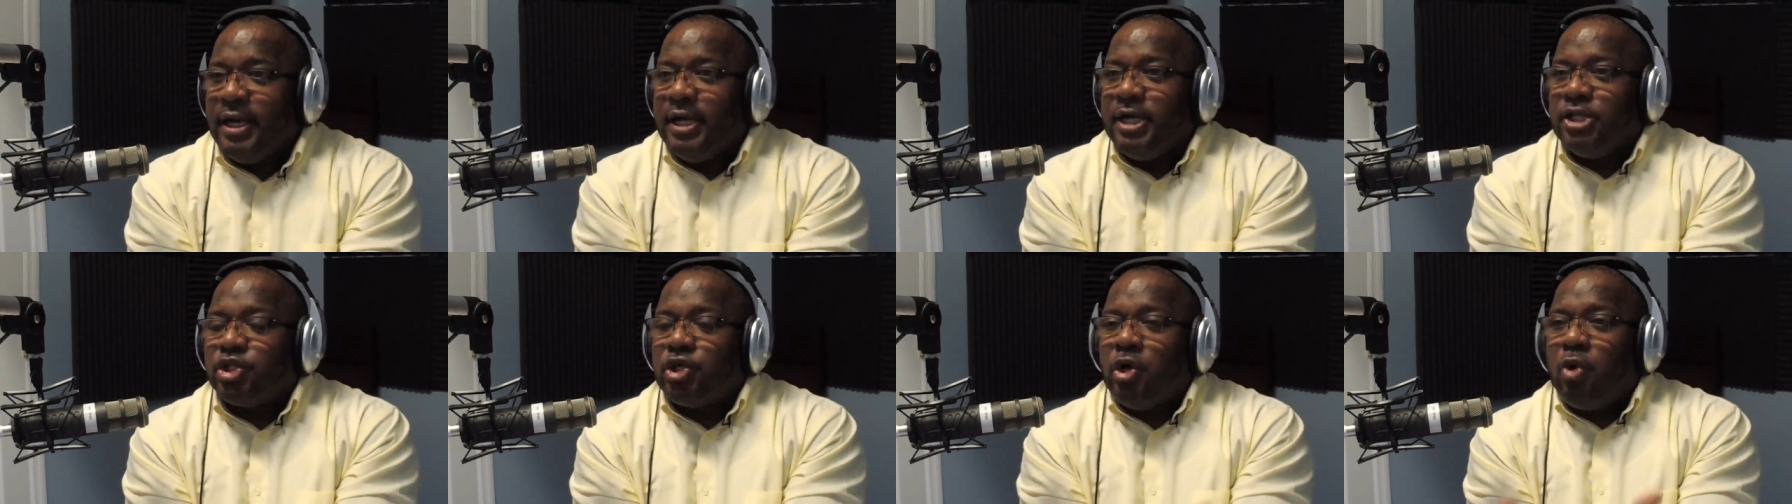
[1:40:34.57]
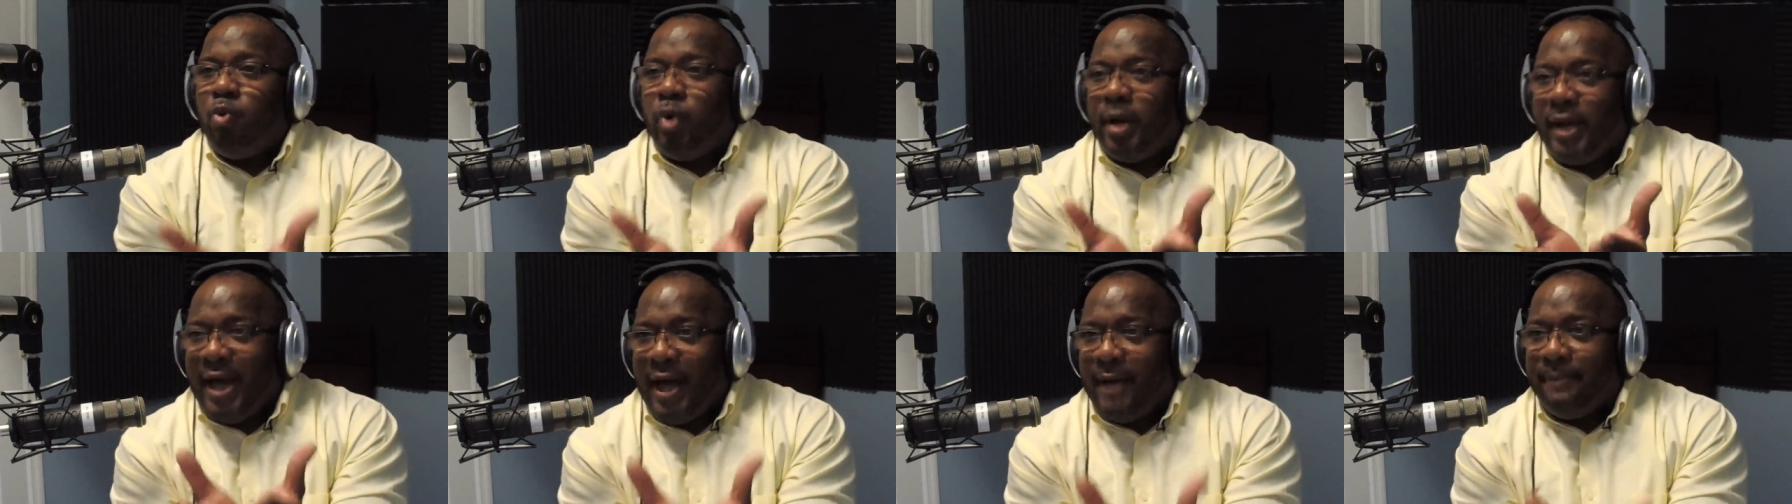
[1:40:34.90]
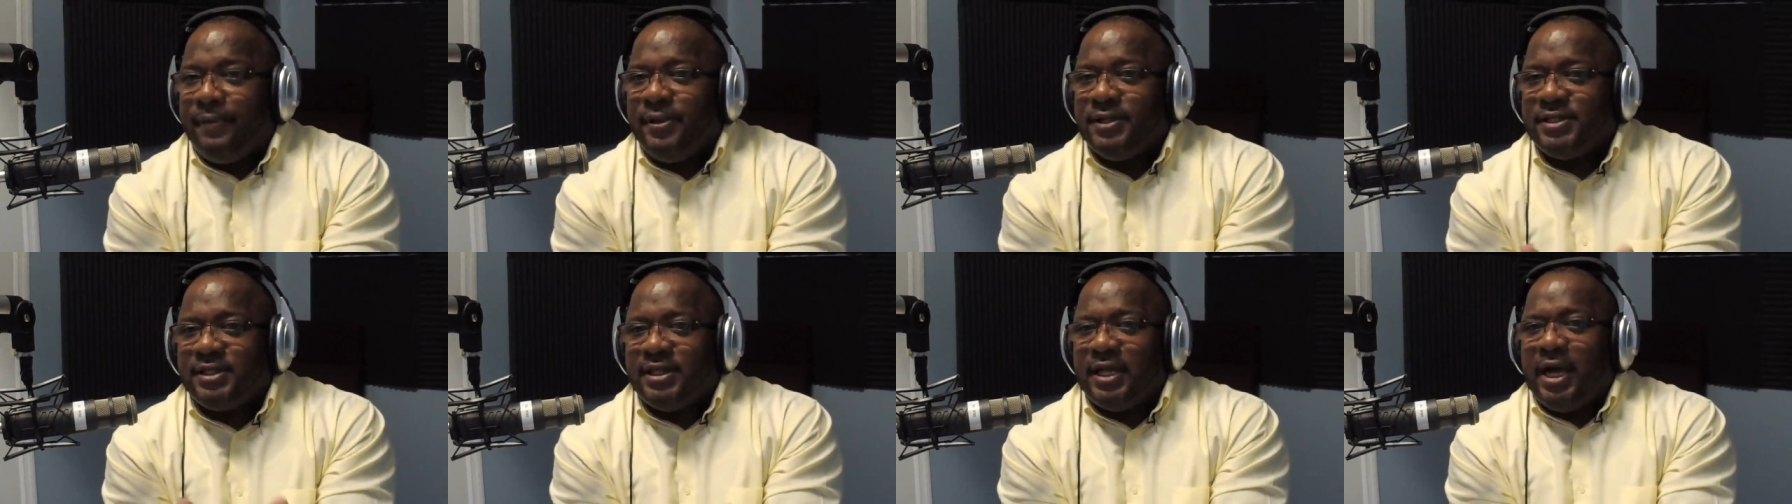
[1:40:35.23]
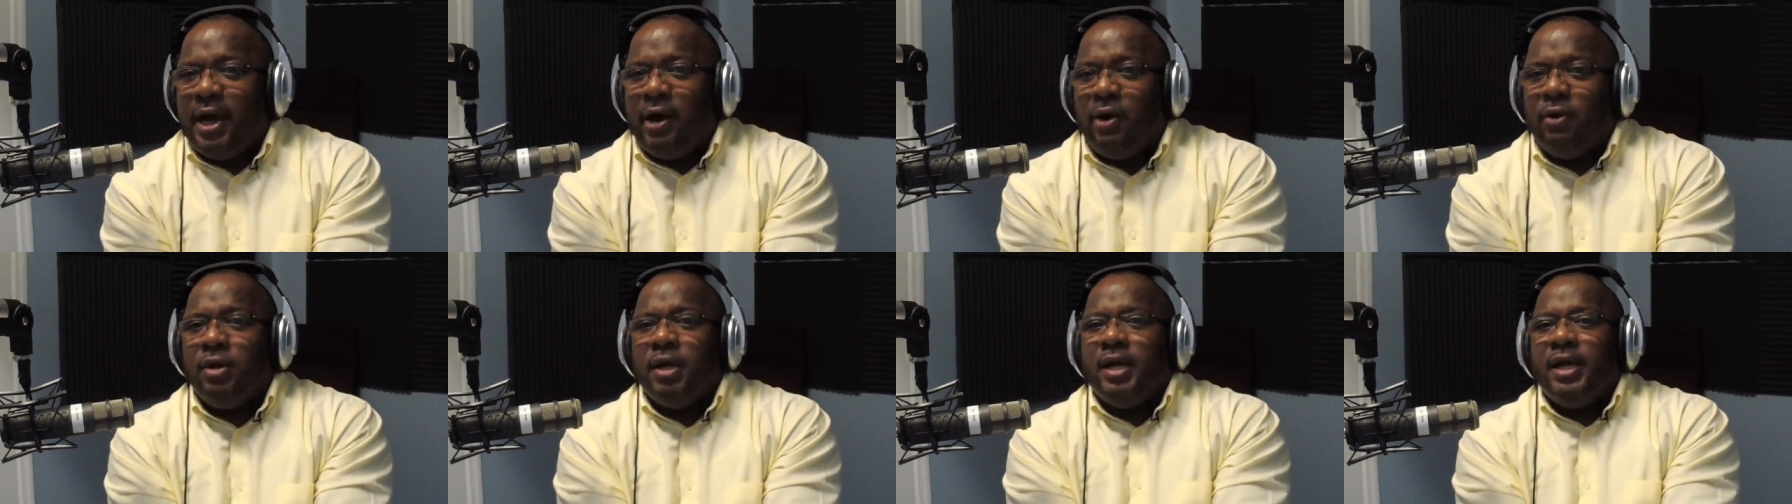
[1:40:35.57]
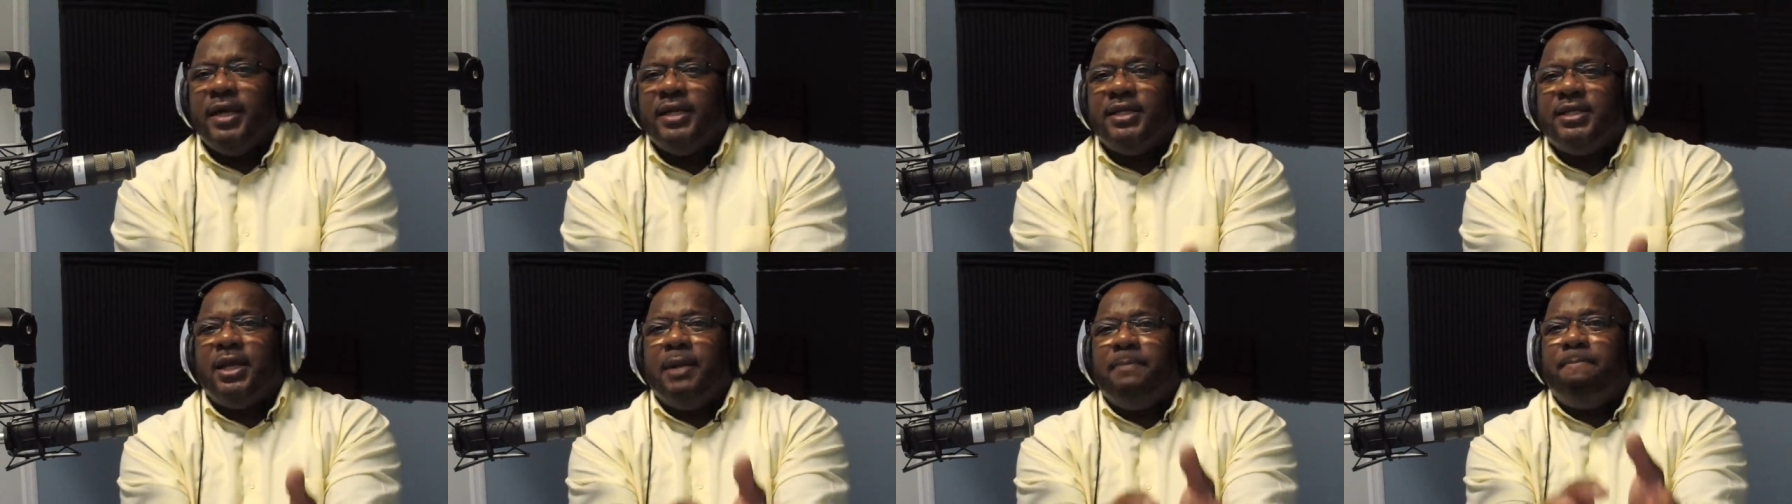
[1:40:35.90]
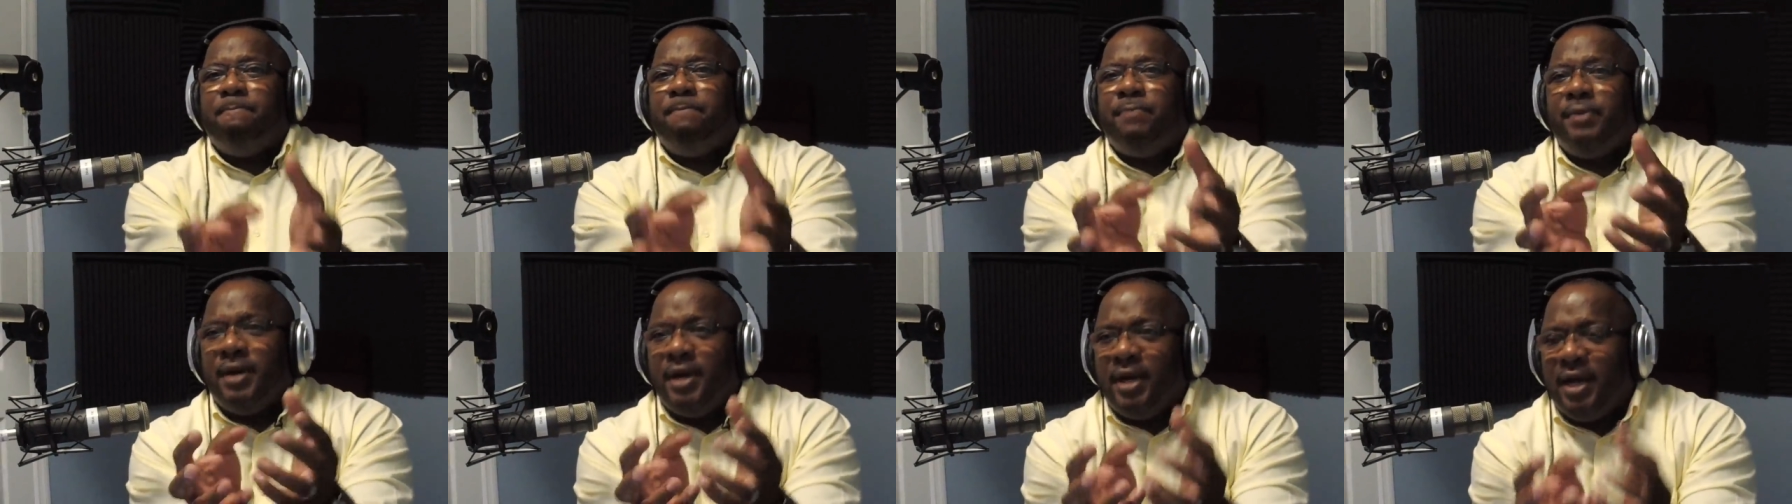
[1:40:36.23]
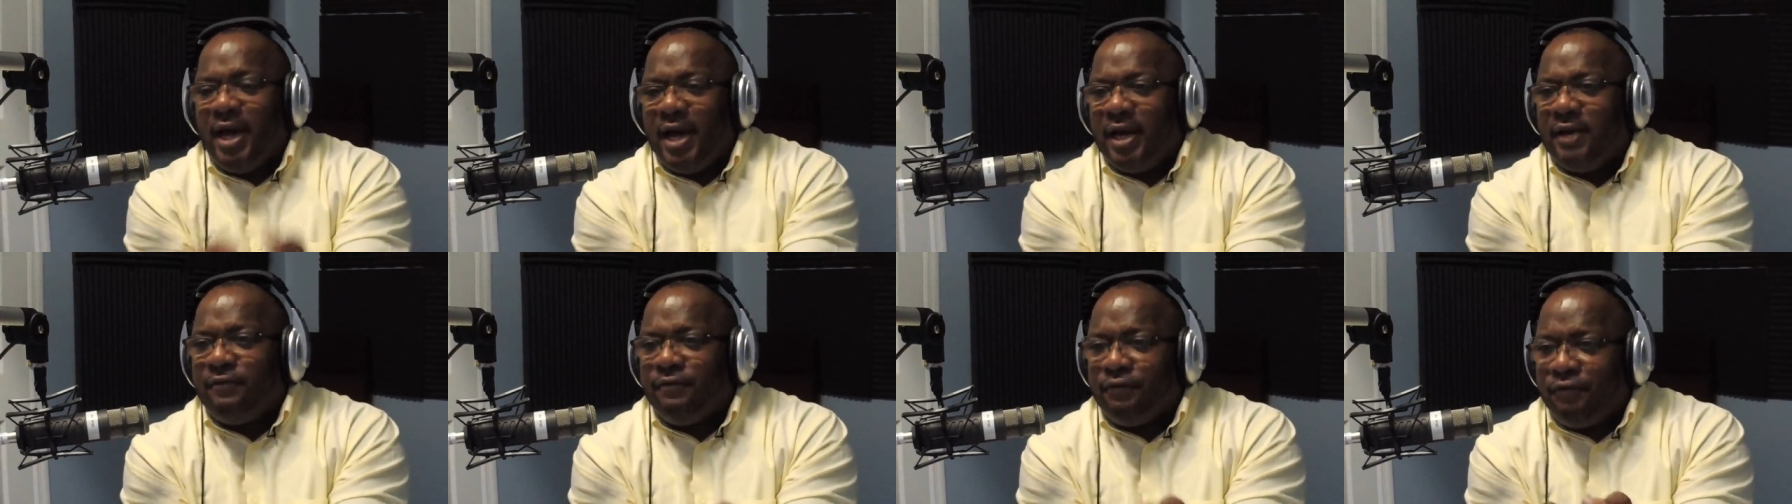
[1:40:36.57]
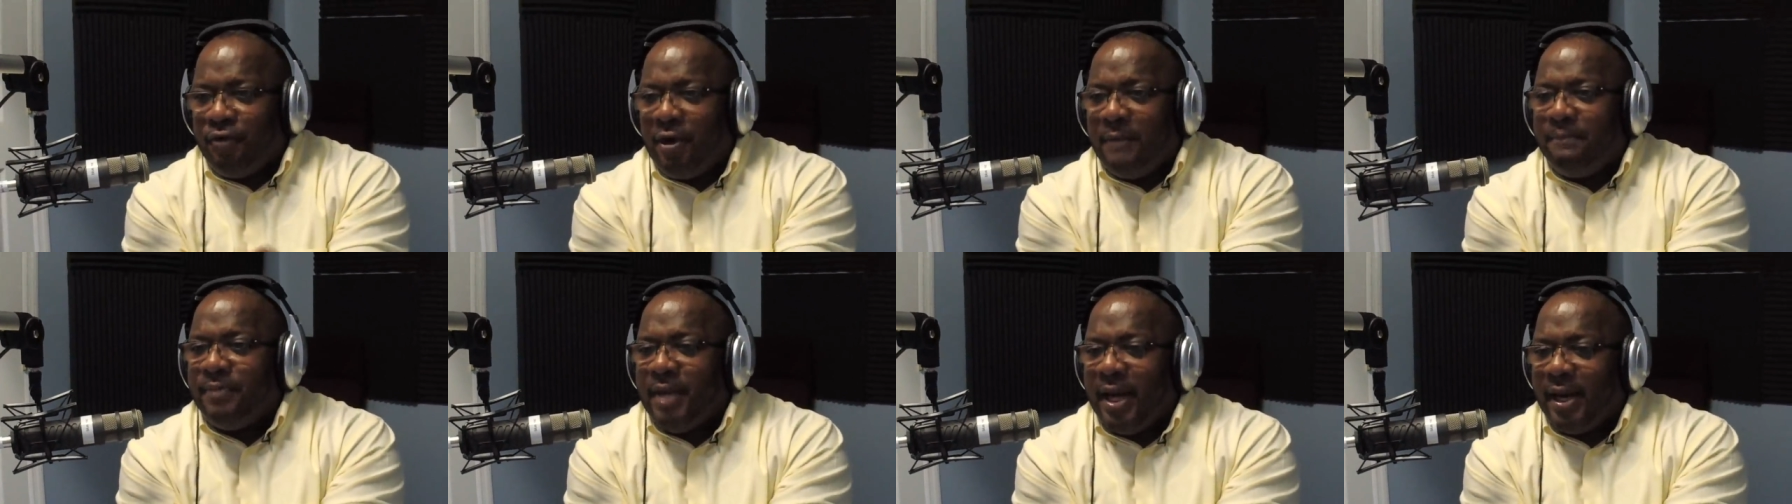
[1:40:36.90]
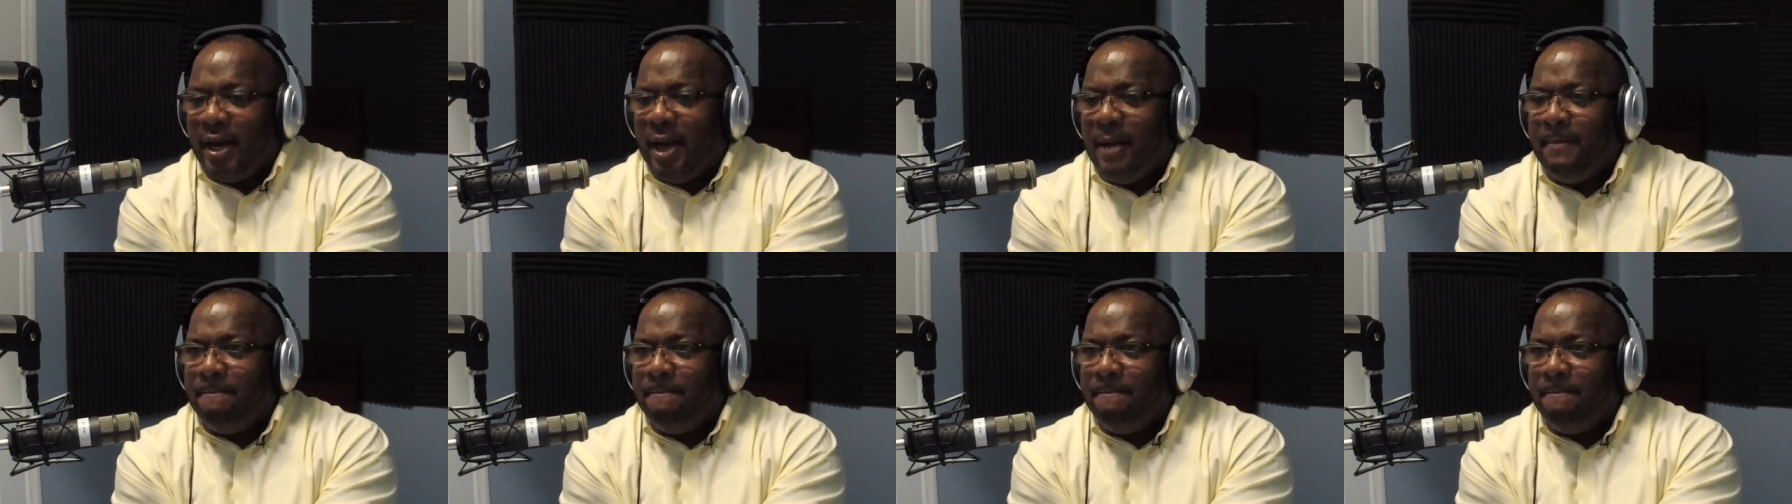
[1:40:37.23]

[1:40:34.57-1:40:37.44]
So what happens now? The blood from that